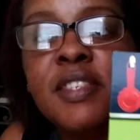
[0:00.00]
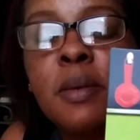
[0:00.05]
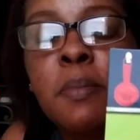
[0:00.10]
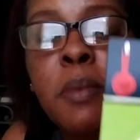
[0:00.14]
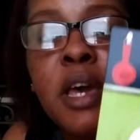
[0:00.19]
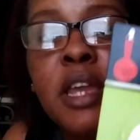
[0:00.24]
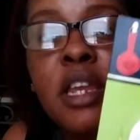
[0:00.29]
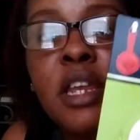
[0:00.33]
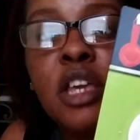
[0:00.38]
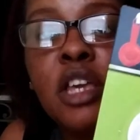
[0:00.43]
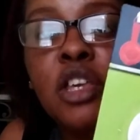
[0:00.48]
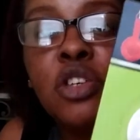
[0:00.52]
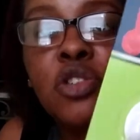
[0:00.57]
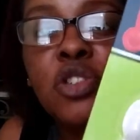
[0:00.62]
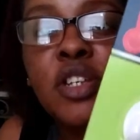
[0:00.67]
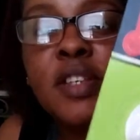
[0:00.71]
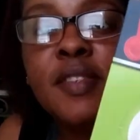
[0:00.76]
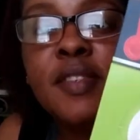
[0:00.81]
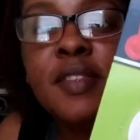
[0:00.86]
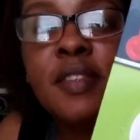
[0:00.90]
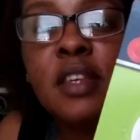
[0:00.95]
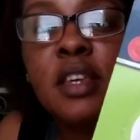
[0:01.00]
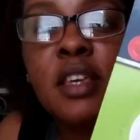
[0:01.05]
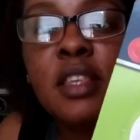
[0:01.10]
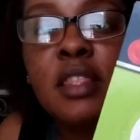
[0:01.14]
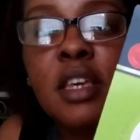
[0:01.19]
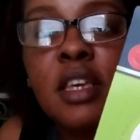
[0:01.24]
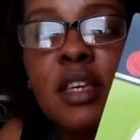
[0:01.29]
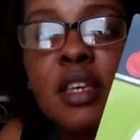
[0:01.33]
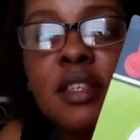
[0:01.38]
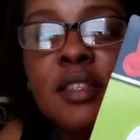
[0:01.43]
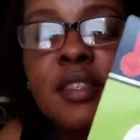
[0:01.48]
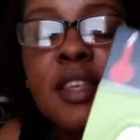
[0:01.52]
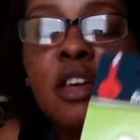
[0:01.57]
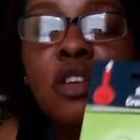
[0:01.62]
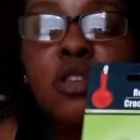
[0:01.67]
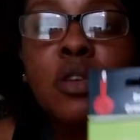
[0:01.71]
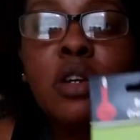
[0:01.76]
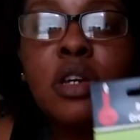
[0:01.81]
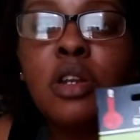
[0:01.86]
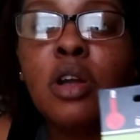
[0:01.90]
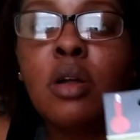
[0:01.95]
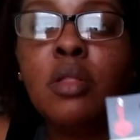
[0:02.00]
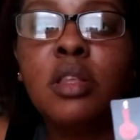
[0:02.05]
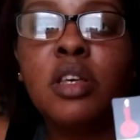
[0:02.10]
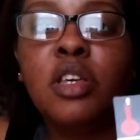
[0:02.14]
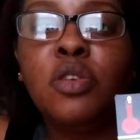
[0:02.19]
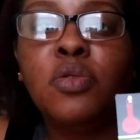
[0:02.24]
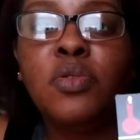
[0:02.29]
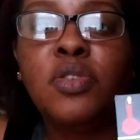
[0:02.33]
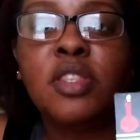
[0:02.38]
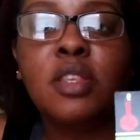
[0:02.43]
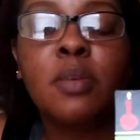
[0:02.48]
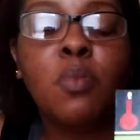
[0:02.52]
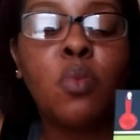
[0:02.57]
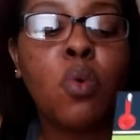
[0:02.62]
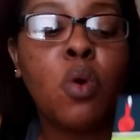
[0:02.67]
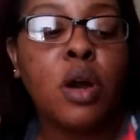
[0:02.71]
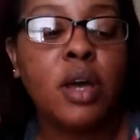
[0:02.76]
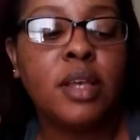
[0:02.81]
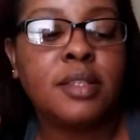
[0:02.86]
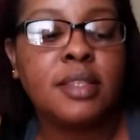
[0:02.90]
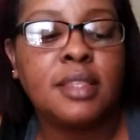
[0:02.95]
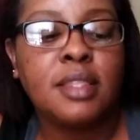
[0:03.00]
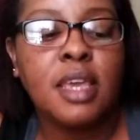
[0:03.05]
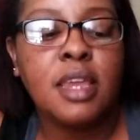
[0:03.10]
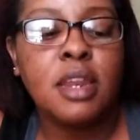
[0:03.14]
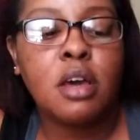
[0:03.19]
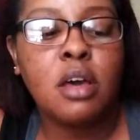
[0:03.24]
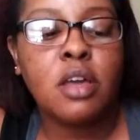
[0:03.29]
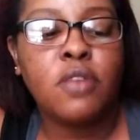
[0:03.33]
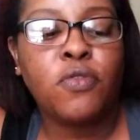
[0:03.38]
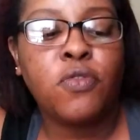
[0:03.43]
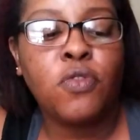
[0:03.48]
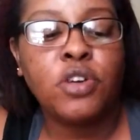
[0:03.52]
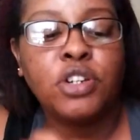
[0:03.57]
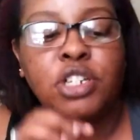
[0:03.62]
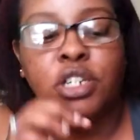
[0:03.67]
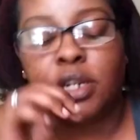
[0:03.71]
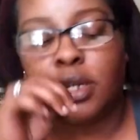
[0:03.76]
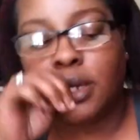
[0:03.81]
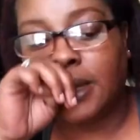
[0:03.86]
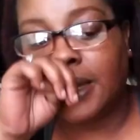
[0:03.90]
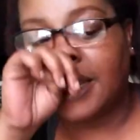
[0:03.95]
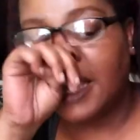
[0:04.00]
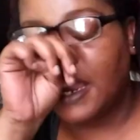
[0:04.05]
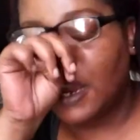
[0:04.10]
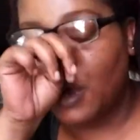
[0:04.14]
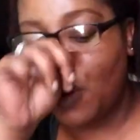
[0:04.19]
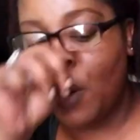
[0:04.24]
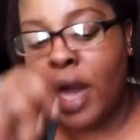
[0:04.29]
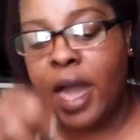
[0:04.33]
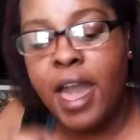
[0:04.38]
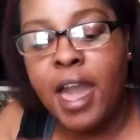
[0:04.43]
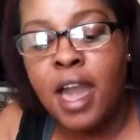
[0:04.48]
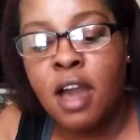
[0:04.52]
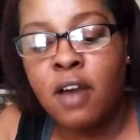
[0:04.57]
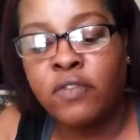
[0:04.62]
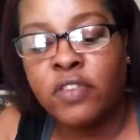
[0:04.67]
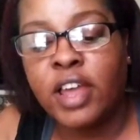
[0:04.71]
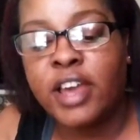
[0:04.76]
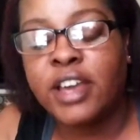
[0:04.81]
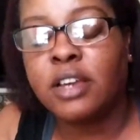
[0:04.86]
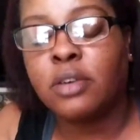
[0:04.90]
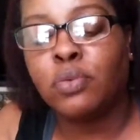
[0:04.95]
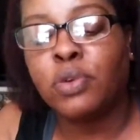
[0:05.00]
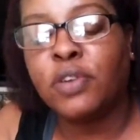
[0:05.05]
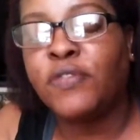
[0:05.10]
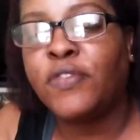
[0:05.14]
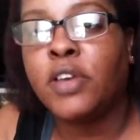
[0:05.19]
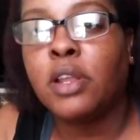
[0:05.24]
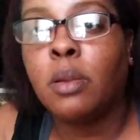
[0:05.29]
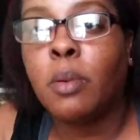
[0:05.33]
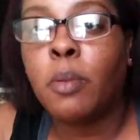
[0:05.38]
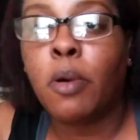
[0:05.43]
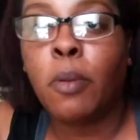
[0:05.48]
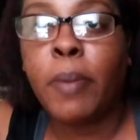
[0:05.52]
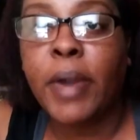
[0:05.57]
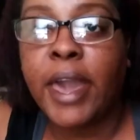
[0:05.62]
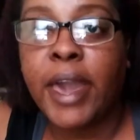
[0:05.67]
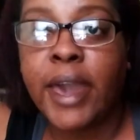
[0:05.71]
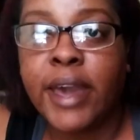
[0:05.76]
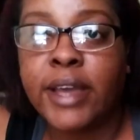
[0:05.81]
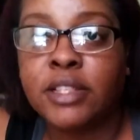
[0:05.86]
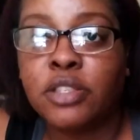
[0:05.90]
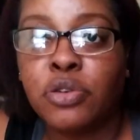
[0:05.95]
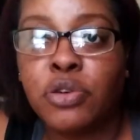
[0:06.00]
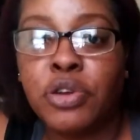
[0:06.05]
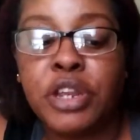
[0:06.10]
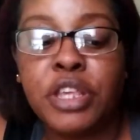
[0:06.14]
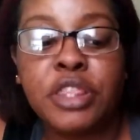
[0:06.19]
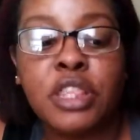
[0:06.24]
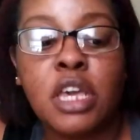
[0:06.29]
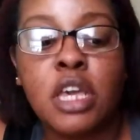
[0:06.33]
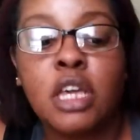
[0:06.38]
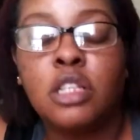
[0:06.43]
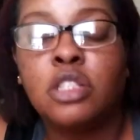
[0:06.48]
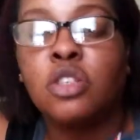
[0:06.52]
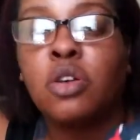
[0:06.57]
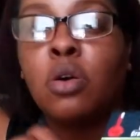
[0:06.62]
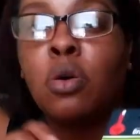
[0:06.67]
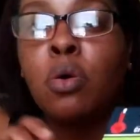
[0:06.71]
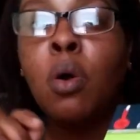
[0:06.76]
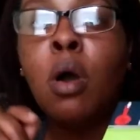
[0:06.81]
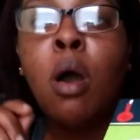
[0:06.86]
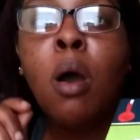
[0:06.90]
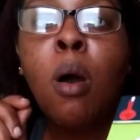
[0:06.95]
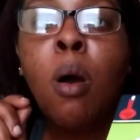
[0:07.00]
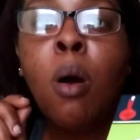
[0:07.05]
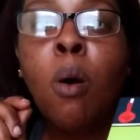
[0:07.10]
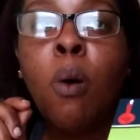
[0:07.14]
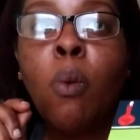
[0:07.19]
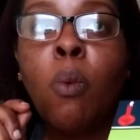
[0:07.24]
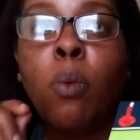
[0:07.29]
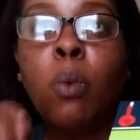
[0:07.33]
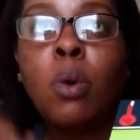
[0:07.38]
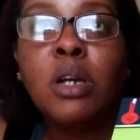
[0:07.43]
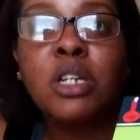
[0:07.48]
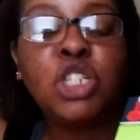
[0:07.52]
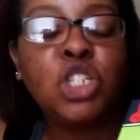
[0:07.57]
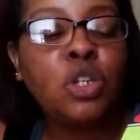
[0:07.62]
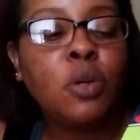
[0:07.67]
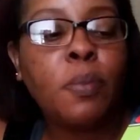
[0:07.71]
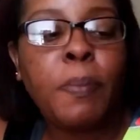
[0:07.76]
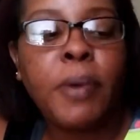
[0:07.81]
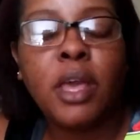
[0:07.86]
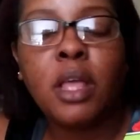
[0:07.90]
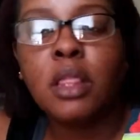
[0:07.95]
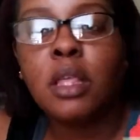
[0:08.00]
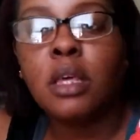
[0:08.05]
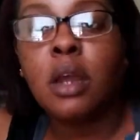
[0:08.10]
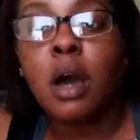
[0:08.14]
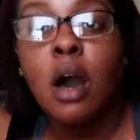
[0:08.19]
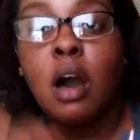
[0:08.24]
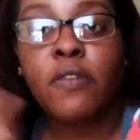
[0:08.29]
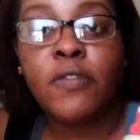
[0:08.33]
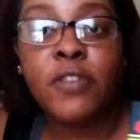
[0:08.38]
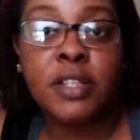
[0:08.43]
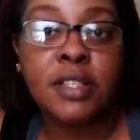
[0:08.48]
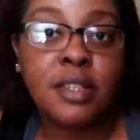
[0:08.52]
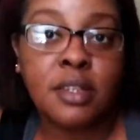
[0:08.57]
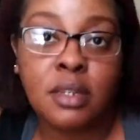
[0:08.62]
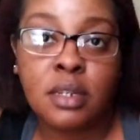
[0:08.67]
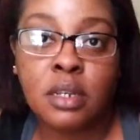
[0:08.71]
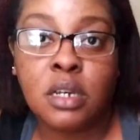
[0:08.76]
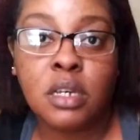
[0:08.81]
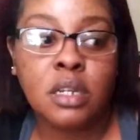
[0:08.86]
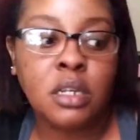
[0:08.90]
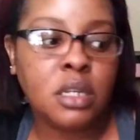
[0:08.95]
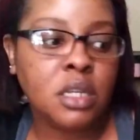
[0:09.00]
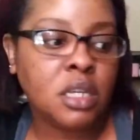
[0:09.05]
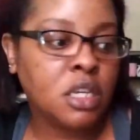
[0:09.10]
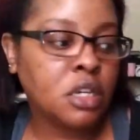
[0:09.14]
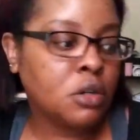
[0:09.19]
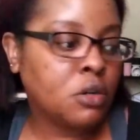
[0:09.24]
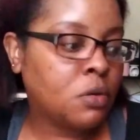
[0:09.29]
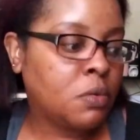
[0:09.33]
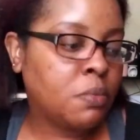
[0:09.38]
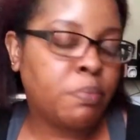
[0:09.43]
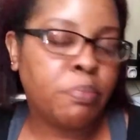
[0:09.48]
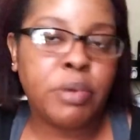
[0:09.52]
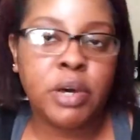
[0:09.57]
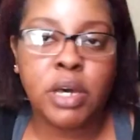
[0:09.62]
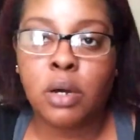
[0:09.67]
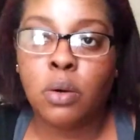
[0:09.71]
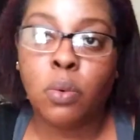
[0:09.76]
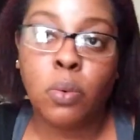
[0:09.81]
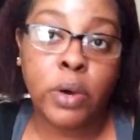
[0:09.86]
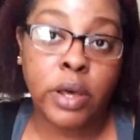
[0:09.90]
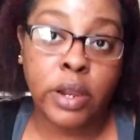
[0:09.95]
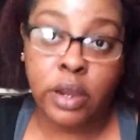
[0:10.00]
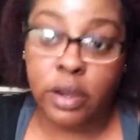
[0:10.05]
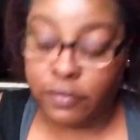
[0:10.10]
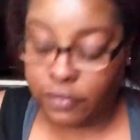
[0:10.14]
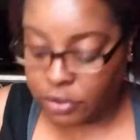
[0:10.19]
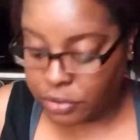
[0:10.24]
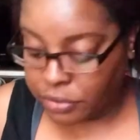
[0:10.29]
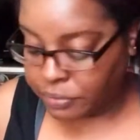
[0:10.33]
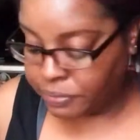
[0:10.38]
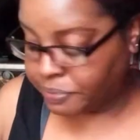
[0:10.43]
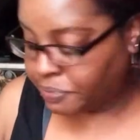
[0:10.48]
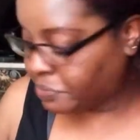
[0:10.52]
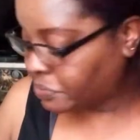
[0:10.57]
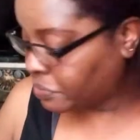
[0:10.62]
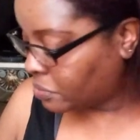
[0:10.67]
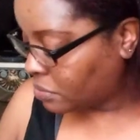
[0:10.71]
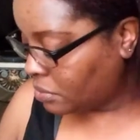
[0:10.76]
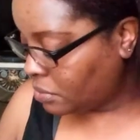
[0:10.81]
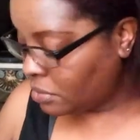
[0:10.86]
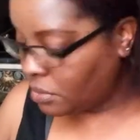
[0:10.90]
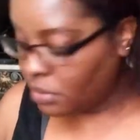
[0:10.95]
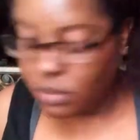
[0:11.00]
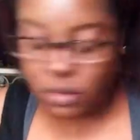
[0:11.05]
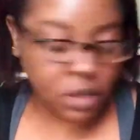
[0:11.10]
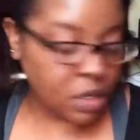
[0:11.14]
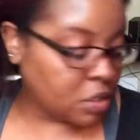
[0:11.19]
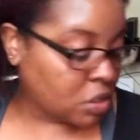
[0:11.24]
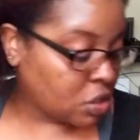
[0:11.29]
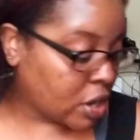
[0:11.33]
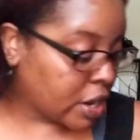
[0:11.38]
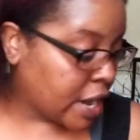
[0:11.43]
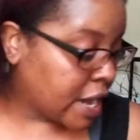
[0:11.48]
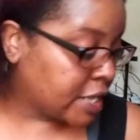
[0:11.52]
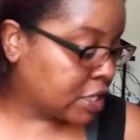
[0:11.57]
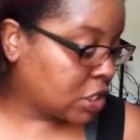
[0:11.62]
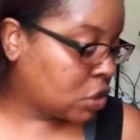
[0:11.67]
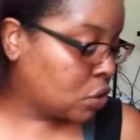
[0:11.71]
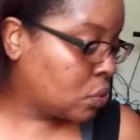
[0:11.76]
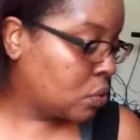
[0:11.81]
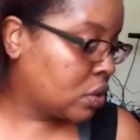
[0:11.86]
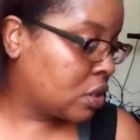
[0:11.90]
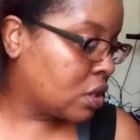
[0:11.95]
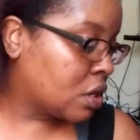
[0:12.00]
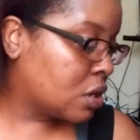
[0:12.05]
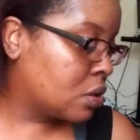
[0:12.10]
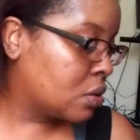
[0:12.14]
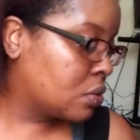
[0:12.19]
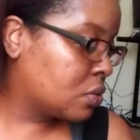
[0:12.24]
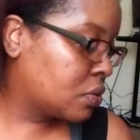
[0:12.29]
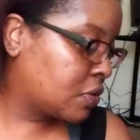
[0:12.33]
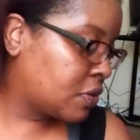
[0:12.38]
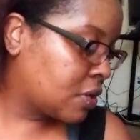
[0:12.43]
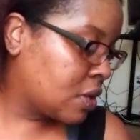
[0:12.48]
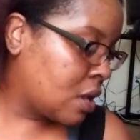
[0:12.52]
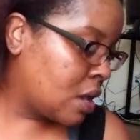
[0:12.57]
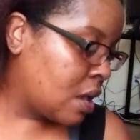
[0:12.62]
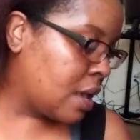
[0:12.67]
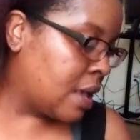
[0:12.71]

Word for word: some money and you just need these, now you can only use them once. They don't, unfortunately, they don't have like refillable pads or anything. So once you peel it off, it's a done deal, but whatever. So I got two of those.